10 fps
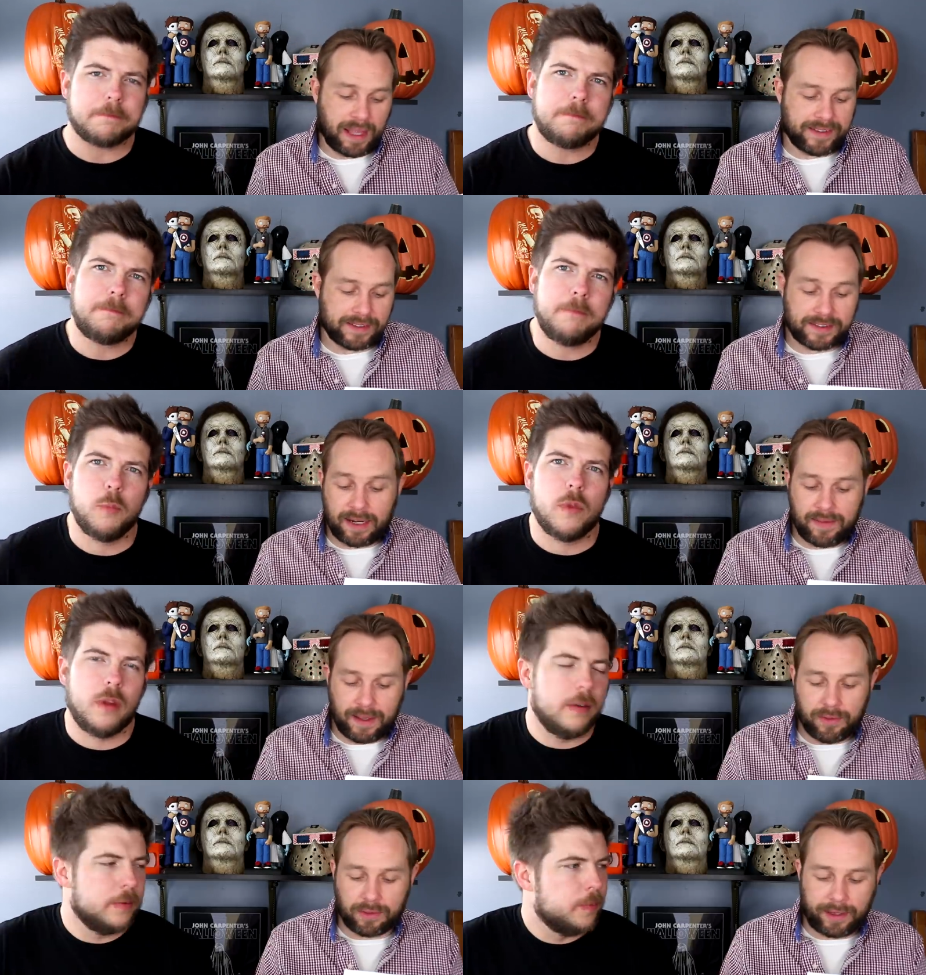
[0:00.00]
Speaker 1: As I stated in the
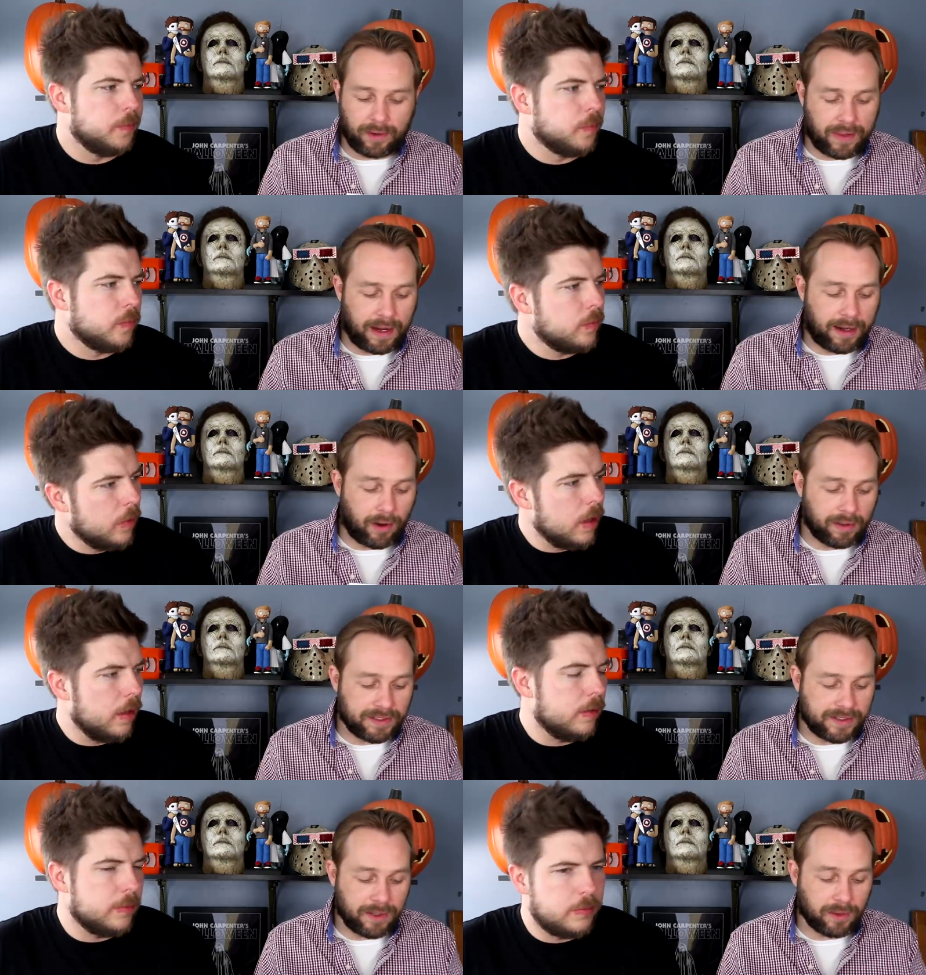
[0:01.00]
other letter that I had already
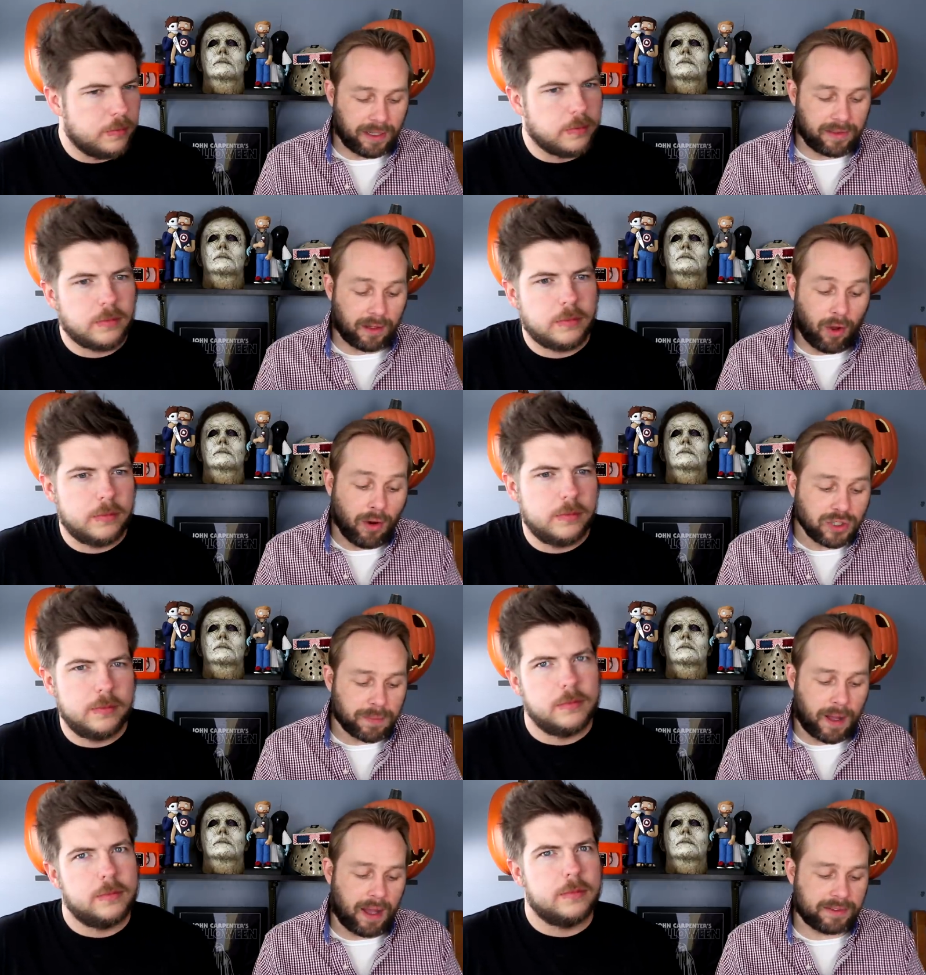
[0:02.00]
sealed in the larger
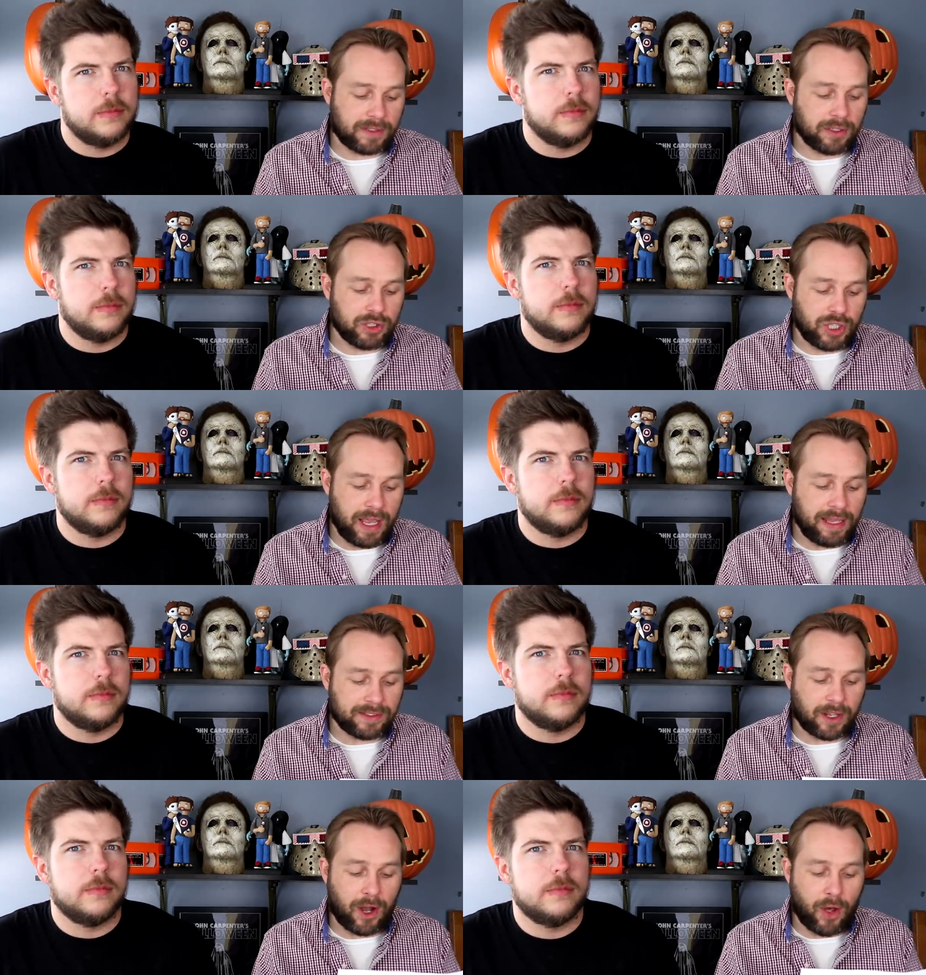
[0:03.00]
box,
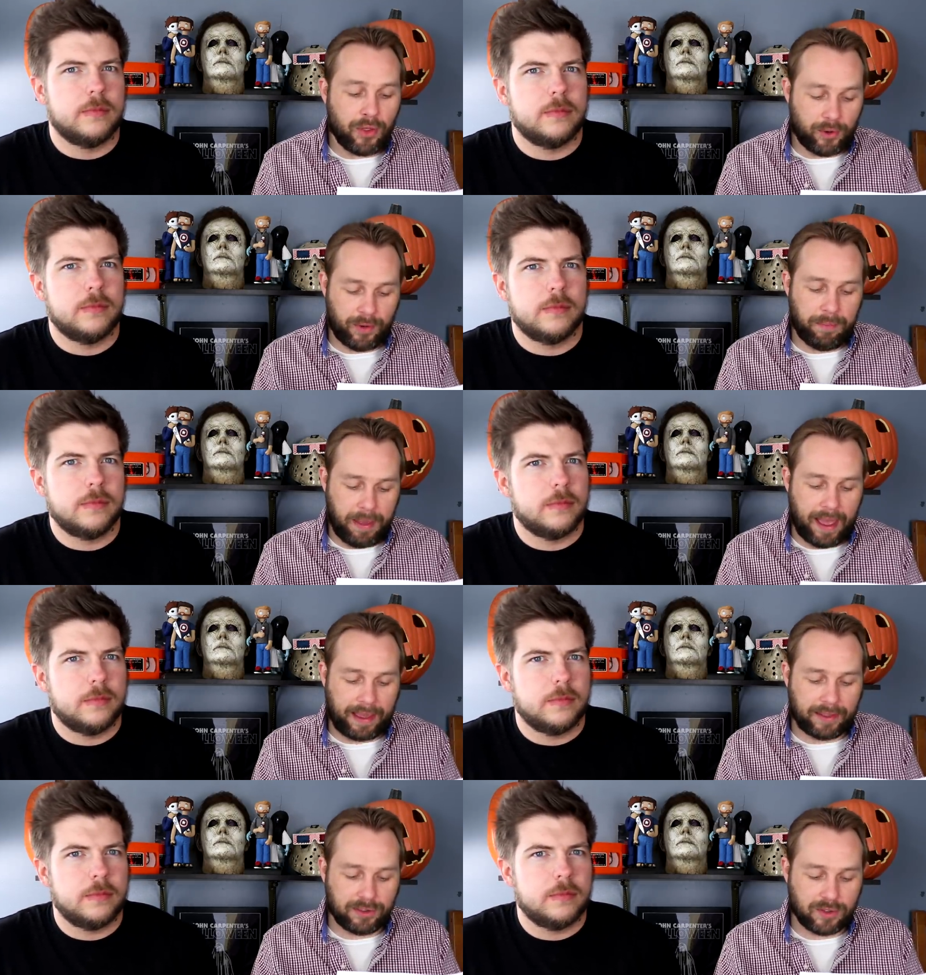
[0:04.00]
Jay's other
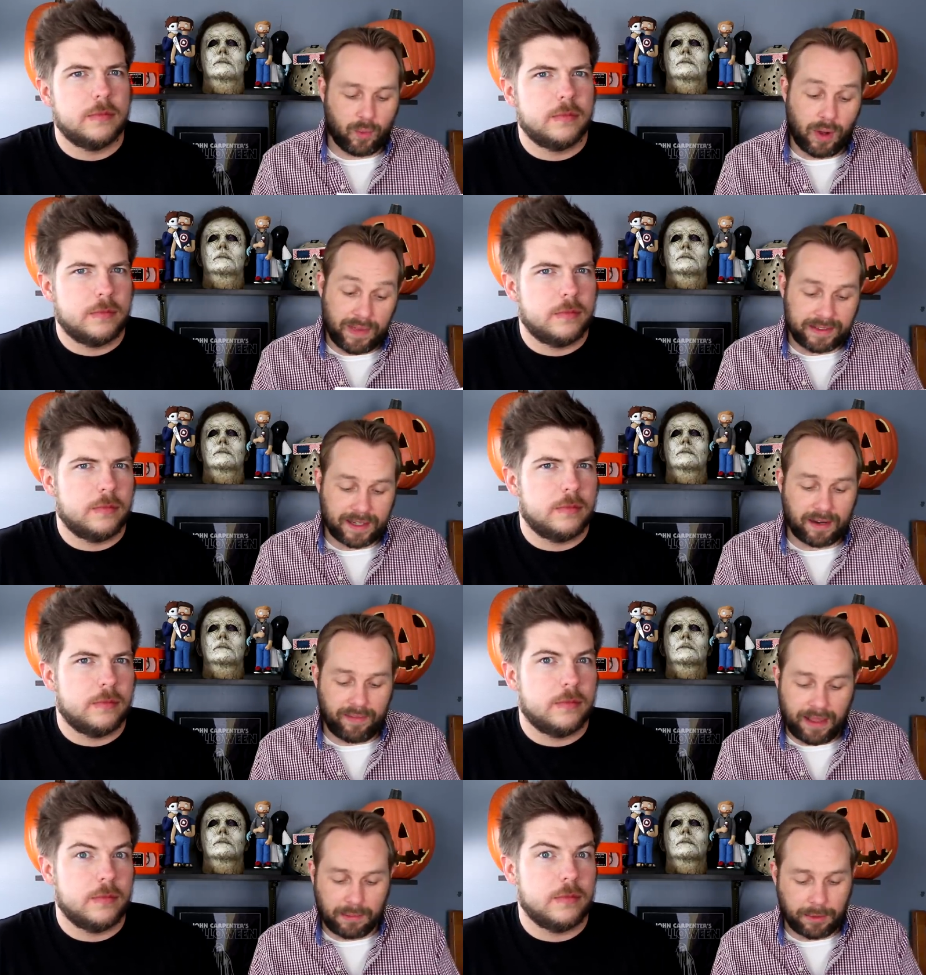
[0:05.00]
package, the one that is not
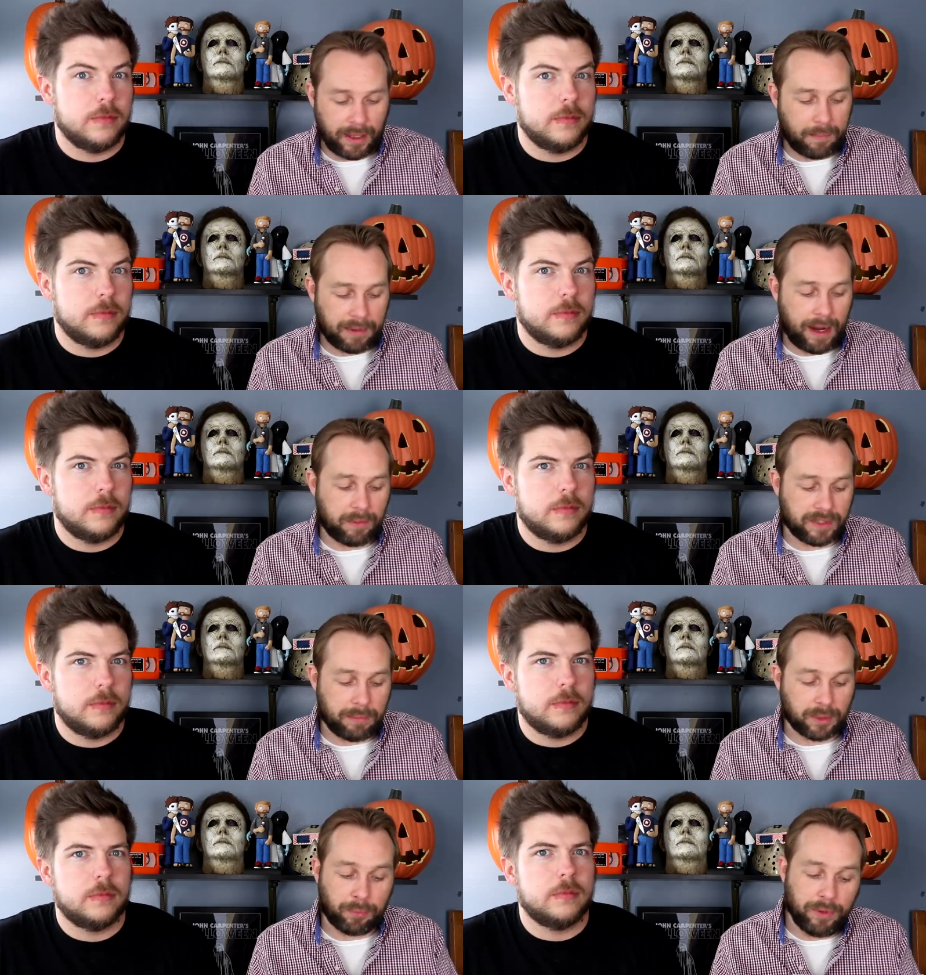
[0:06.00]
available yet, but I was
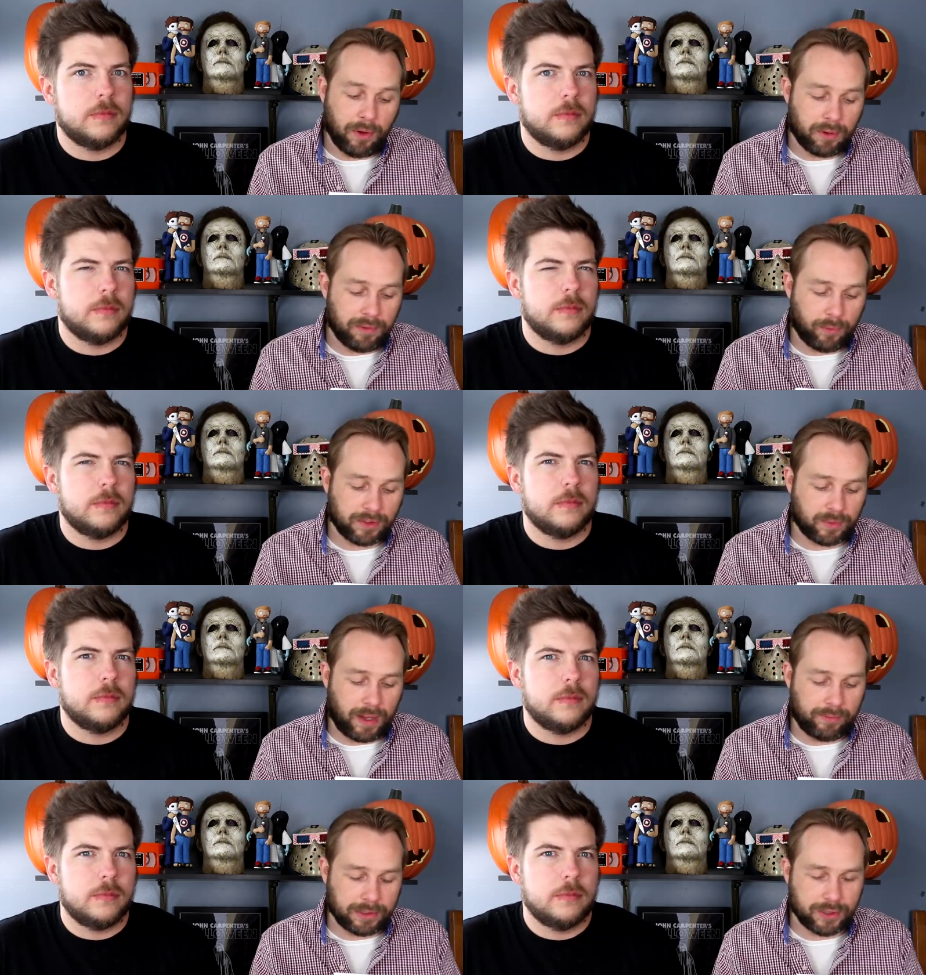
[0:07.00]
able to pre-order it for its
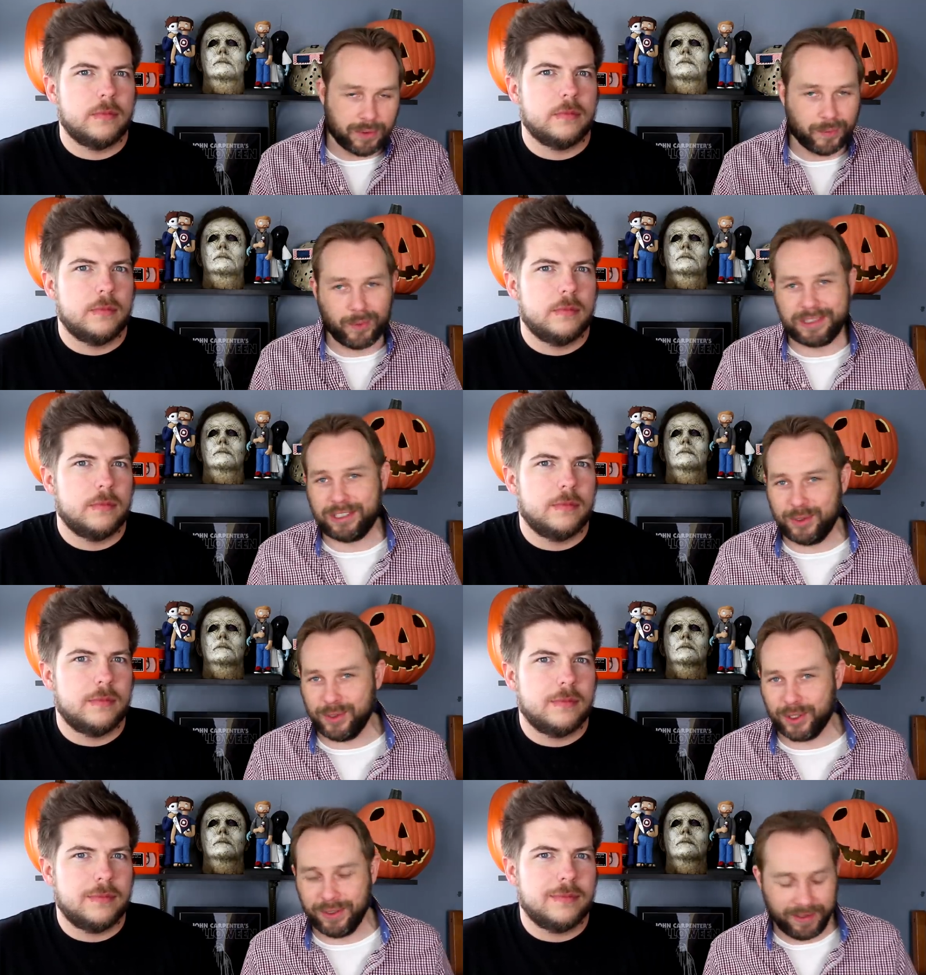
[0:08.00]
arrival in June. What did you
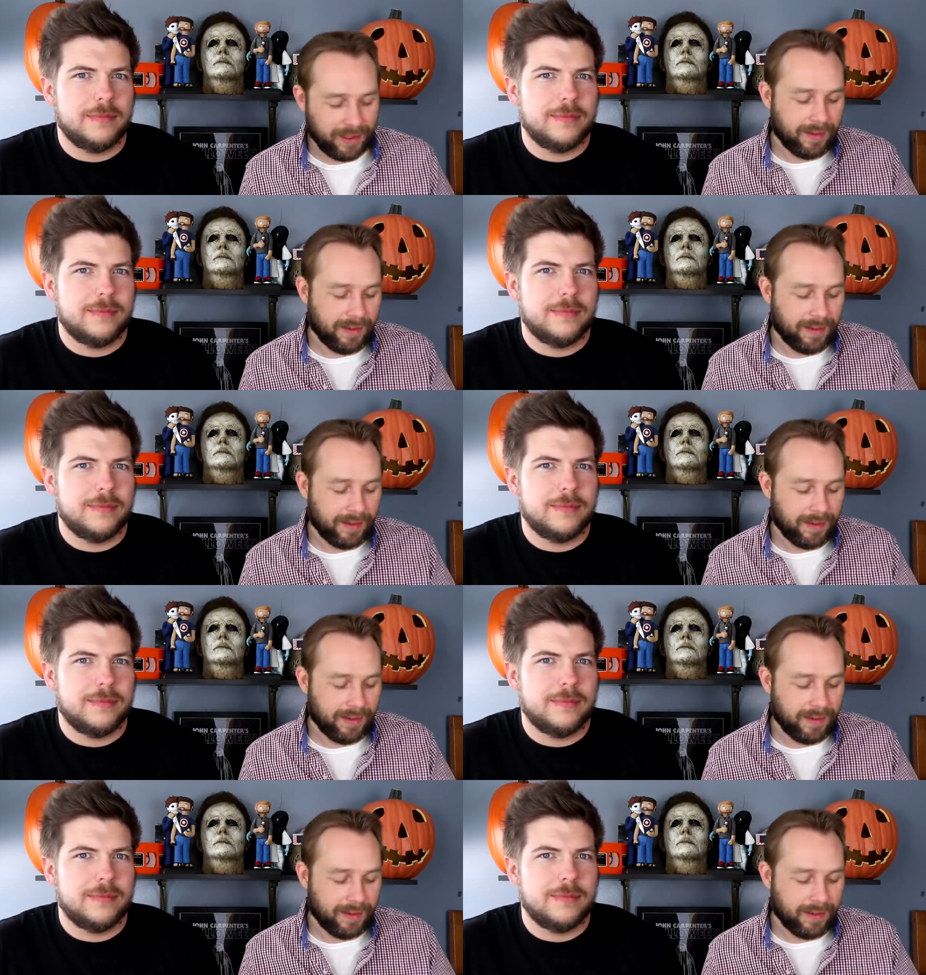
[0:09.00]
do?